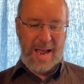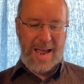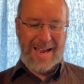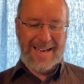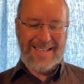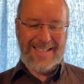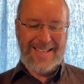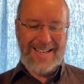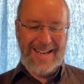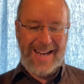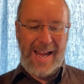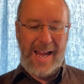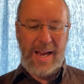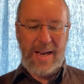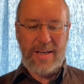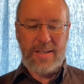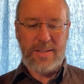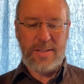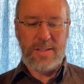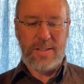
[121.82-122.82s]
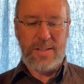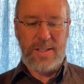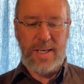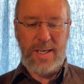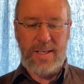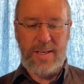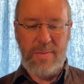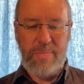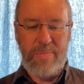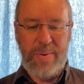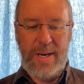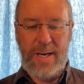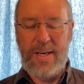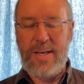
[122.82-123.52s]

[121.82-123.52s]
ideas need to be